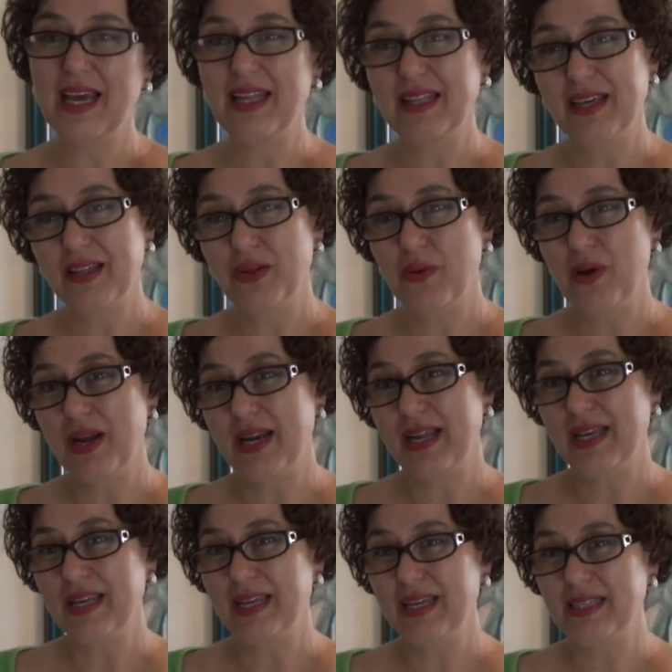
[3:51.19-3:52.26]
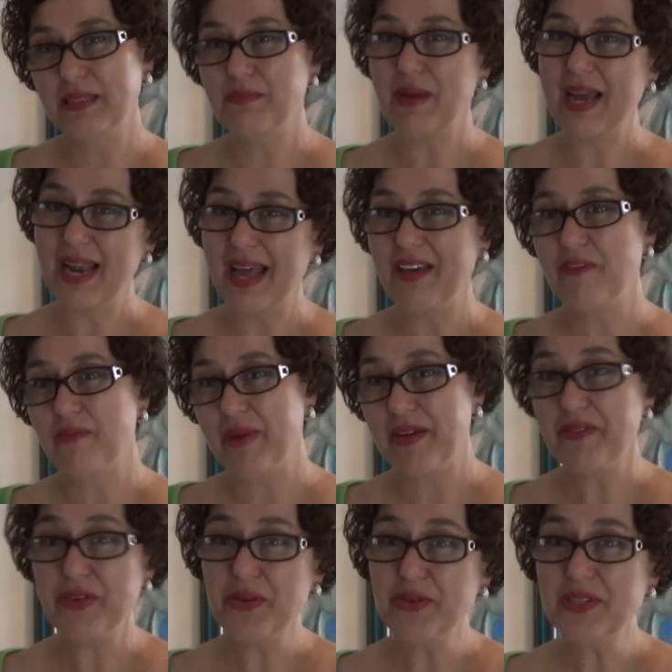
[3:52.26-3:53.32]
and the other one is My Life,
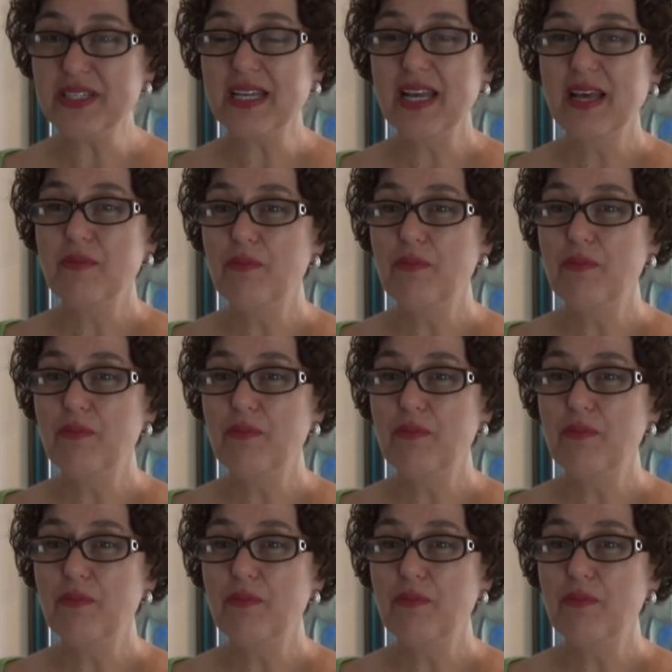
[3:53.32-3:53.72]
My Views.